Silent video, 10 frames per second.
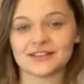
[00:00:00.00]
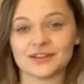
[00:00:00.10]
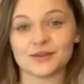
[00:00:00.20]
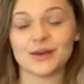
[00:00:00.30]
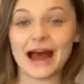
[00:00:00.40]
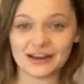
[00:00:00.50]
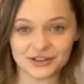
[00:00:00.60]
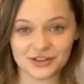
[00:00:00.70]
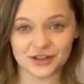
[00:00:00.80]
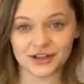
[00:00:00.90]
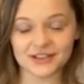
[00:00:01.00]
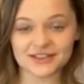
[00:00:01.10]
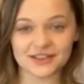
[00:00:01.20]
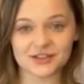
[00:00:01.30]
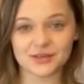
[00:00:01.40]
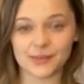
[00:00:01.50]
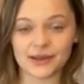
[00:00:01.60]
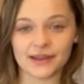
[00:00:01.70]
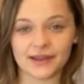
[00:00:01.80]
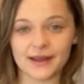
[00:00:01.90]
to added sugars that should
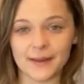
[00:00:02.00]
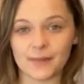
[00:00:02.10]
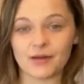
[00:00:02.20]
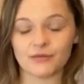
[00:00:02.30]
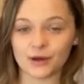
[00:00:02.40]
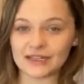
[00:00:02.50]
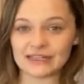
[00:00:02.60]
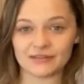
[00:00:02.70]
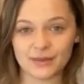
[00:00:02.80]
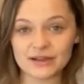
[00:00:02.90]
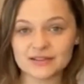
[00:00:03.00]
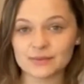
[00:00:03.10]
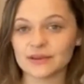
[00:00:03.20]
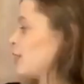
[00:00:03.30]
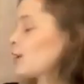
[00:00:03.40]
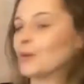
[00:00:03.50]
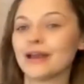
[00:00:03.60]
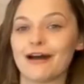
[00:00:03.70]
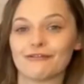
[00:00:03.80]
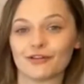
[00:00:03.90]
be avoided if possible, we
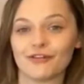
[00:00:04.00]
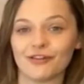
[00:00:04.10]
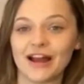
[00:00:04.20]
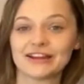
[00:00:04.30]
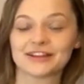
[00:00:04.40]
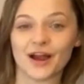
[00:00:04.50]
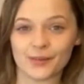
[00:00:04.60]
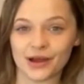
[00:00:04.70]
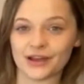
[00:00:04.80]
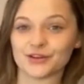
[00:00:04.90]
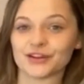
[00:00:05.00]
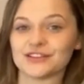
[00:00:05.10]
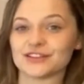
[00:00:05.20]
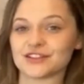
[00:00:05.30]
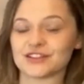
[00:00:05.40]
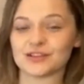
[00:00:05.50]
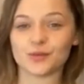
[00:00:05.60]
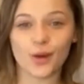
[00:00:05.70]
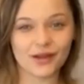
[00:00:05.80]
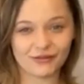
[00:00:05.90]
have refined carbohydrates such as
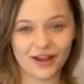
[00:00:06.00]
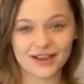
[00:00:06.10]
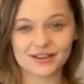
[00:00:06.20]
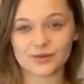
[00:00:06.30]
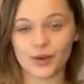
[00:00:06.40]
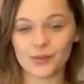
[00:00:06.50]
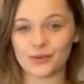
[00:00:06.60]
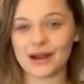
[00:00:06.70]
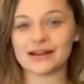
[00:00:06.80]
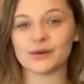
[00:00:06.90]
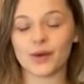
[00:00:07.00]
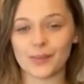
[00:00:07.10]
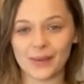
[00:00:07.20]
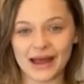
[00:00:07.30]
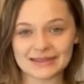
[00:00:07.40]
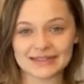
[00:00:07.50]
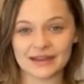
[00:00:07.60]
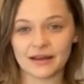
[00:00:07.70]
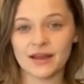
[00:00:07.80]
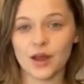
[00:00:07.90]
white rice, white bread and white pasta,
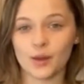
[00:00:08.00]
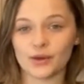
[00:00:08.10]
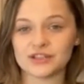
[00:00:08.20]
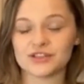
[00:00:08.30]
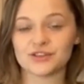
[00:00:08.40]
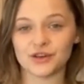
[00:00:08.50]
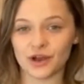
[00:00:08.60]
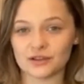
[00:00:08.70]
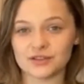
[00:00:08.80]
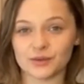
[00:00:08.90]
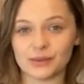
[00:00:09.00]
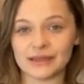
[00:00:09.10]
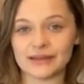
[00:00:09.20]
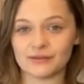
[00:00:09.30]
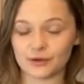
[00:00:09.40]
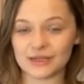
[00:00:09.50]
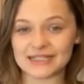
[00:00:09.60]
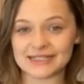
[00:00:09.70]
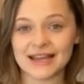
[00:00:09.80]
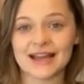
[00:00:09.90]
which should also be
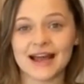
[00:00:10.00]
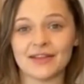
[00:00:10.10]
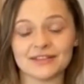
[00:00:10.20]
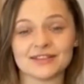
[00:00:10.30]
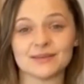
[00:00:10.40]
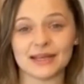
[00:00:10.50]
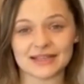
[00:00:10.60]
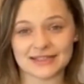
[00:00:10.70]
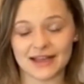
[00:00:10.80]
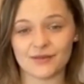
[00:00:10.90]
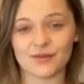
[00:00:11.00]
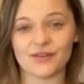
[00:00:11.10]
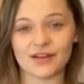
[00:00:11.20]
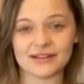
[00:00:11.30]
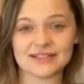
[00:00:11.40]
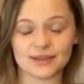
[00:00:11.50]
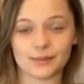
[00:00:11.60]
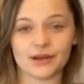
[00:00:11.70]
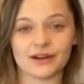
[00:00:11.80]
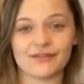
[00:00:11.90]
avoided, and this is because they have a very
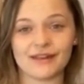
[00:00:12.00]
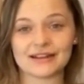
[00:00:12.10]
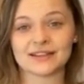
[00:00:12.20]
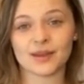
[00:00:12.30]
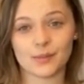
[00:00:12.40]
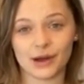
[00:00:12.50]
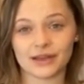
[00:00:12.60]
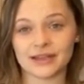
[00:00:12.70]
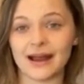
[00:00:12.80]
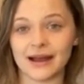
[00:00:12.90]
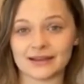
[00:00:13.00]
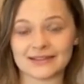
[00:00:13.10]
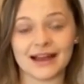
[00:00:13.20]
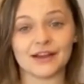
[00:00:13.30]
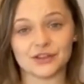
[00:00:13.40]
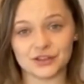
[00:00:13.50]
similar effect in the body as added